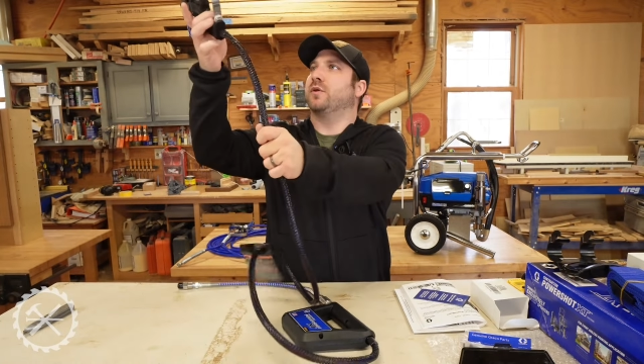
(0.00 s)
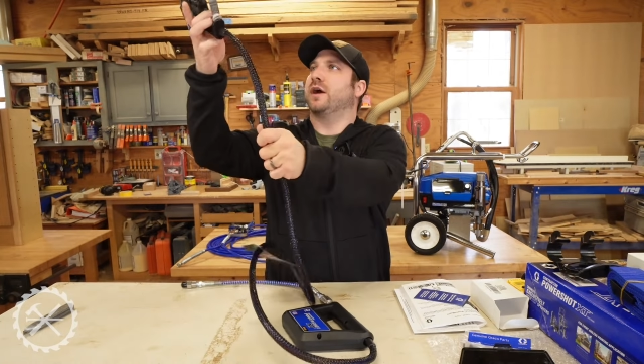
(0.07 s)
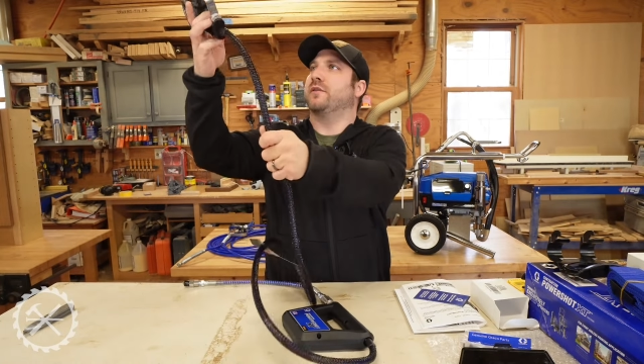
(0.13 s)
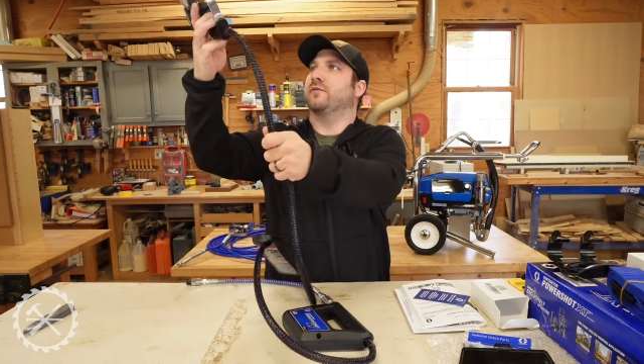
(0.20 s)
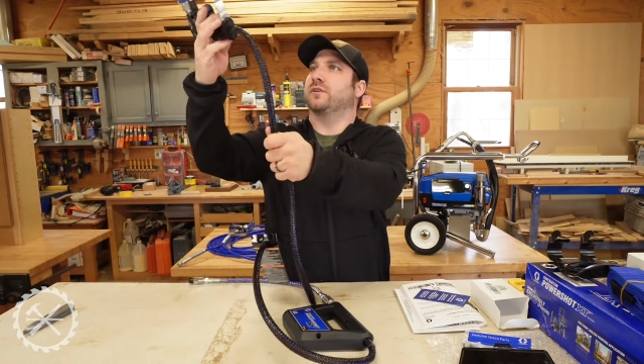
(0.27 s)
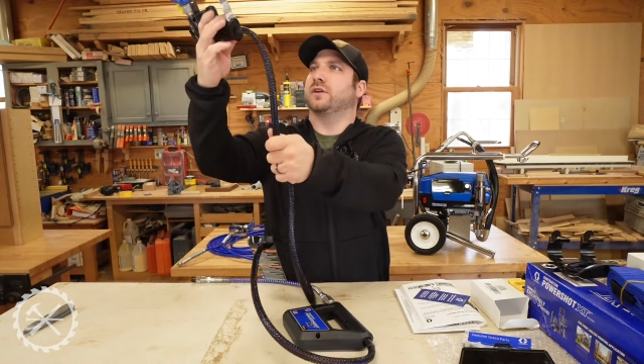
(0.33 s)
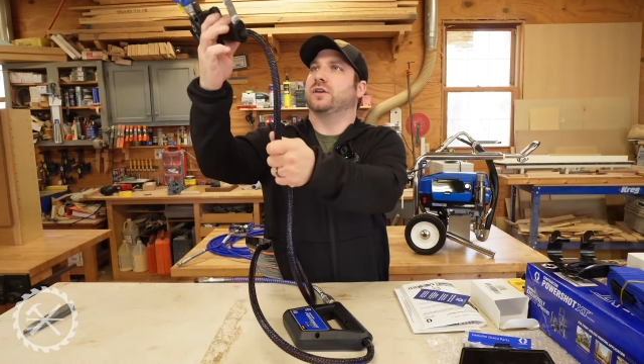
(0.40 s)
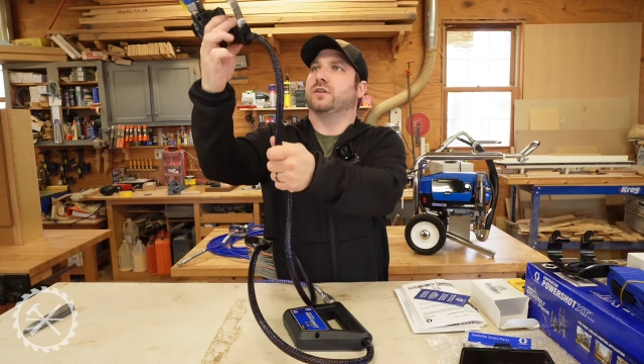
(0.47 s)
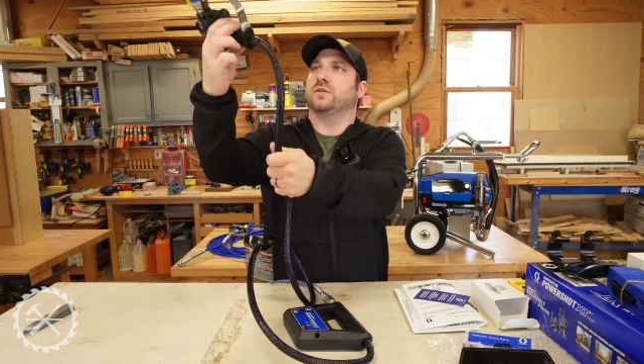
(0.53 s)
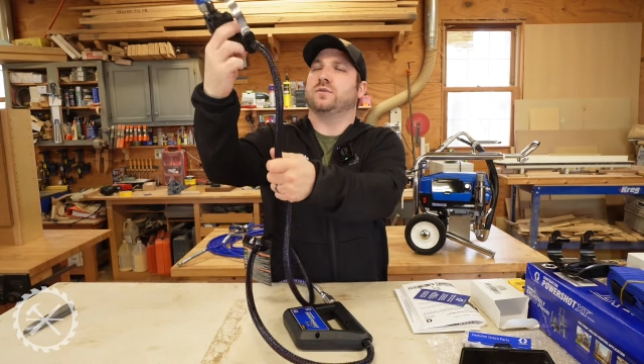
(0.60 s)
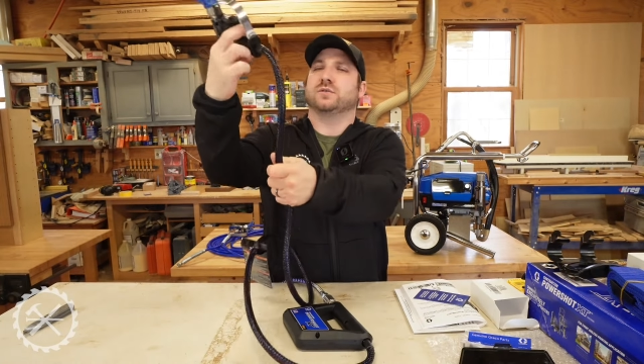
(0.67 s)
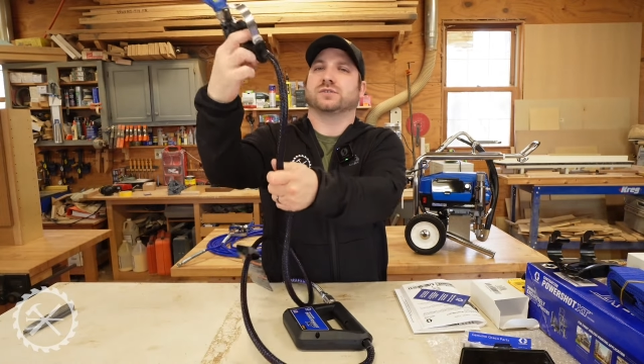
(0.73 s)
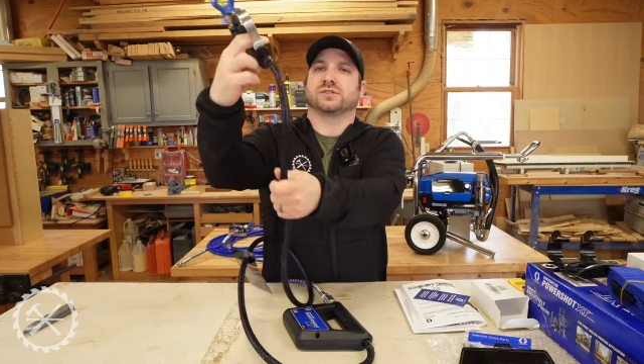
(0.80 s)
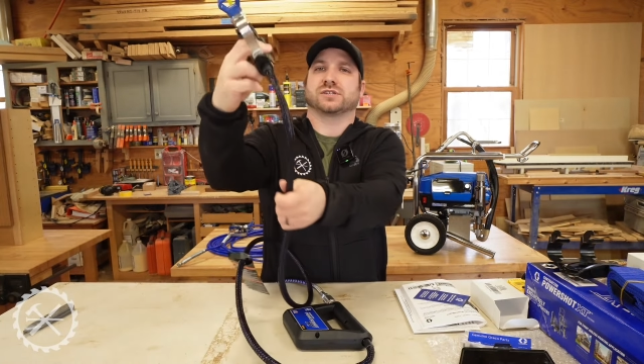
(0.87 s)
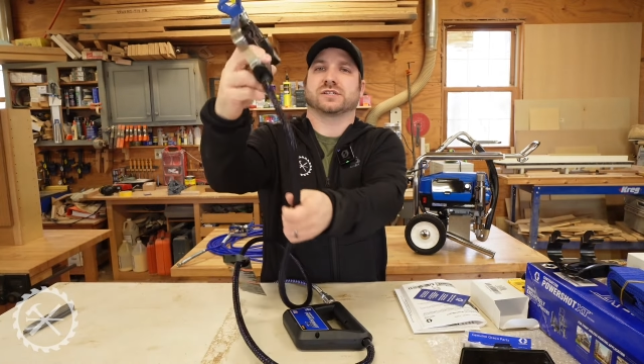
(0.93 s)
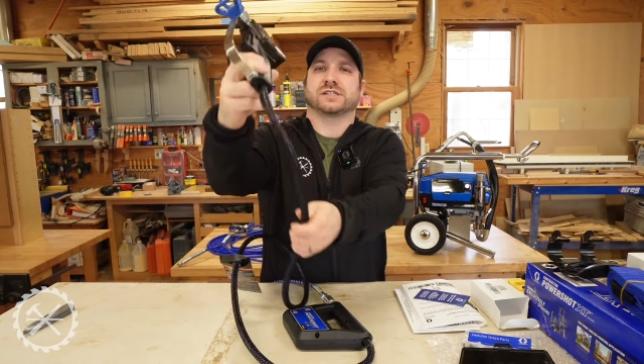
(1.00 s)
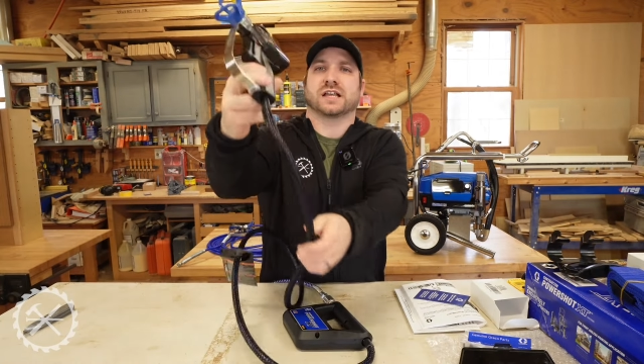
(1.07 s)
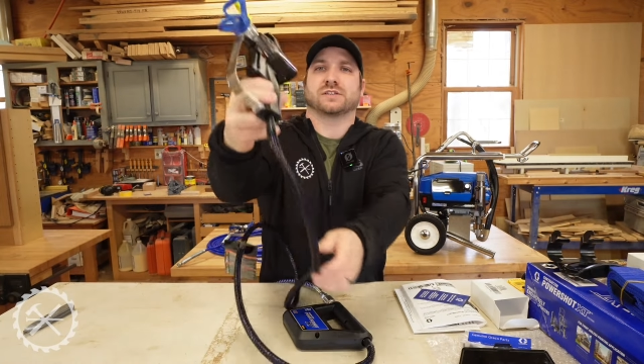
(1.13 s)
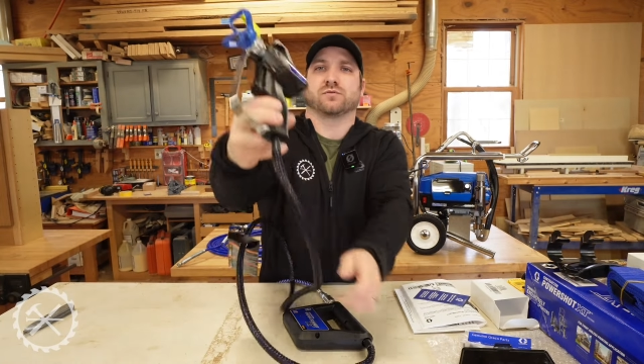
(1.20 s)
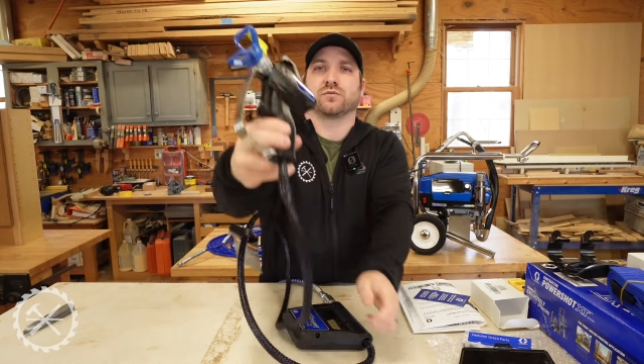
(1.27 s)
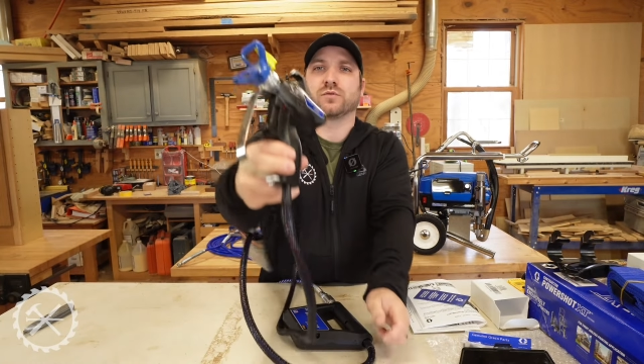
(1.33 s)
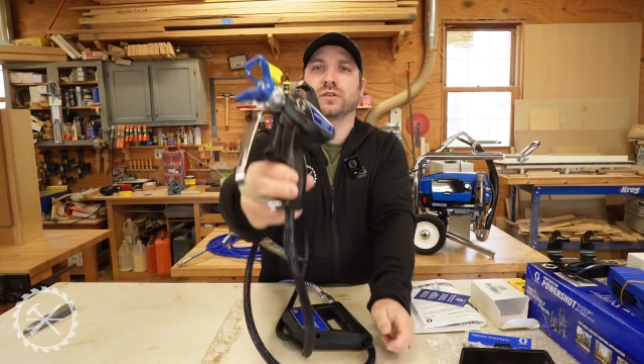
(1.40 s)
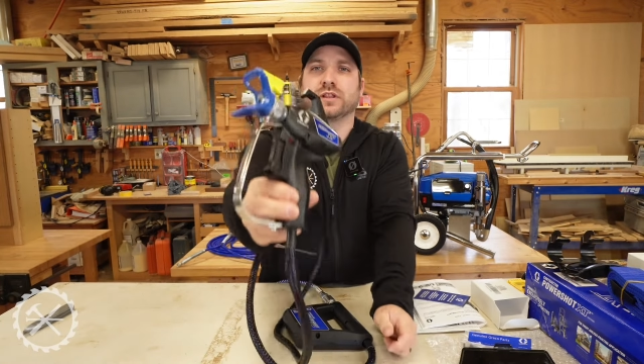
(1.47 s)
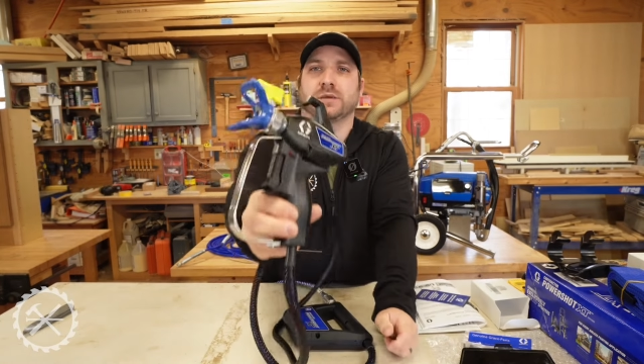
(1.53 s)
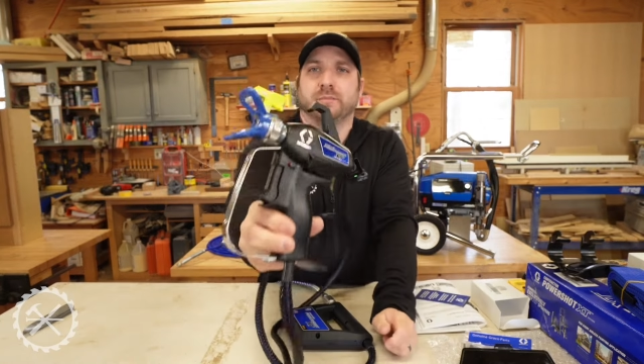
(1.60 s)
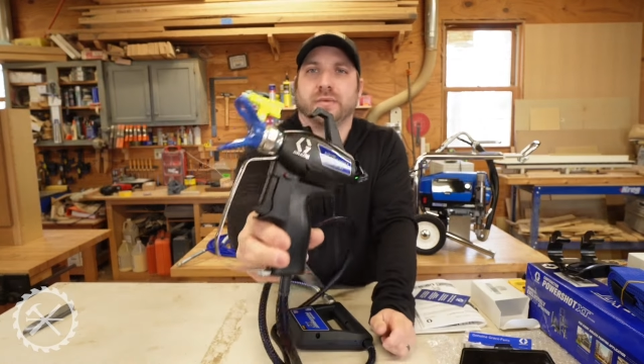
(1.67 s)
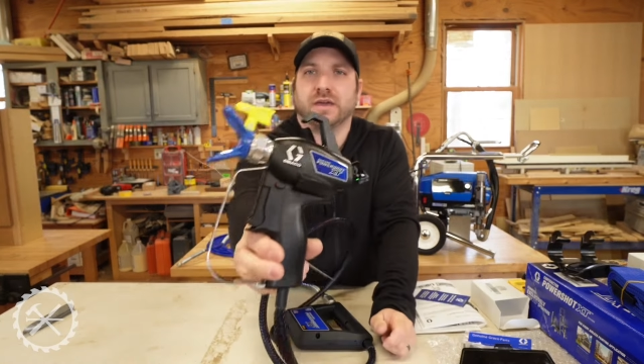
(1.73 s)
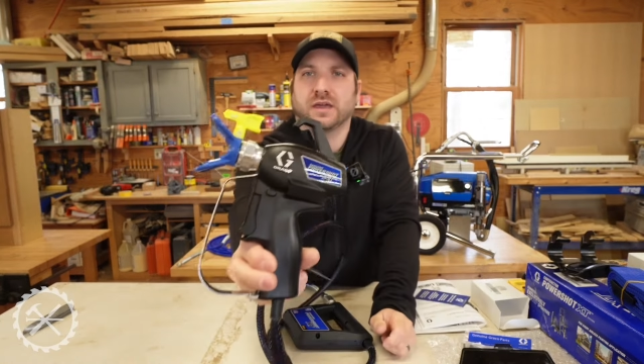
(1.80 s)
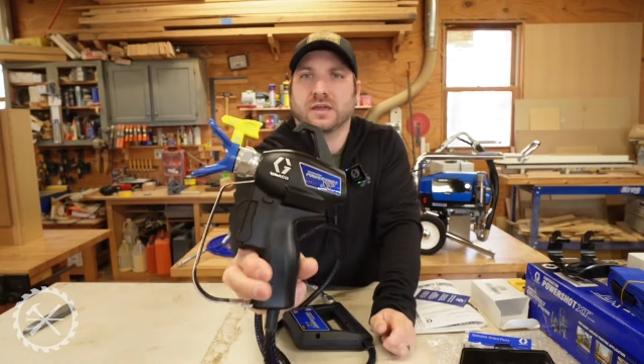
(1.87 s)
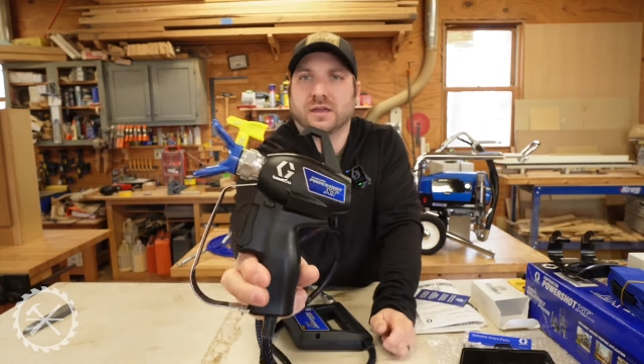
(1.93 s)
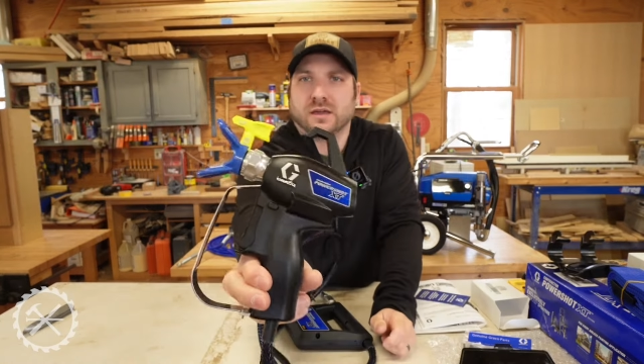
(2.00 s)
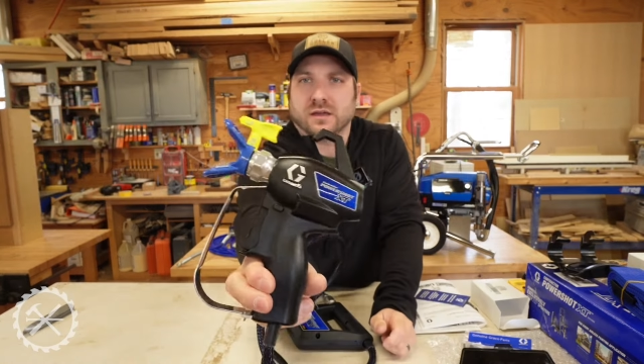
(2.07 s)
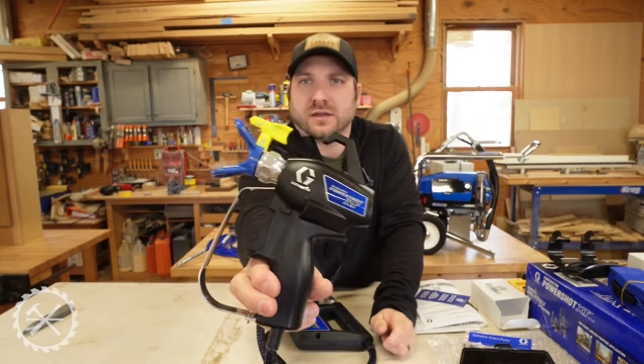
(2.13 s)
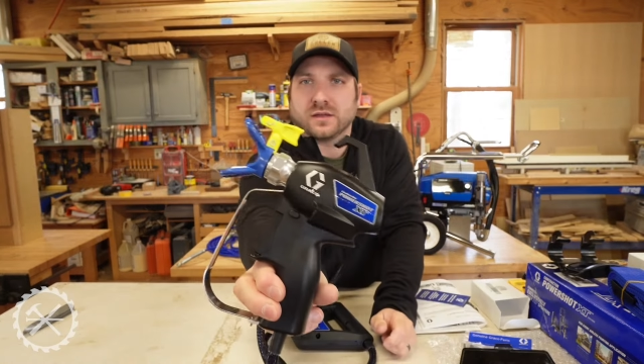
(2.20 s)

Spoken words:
ever use just because that's really big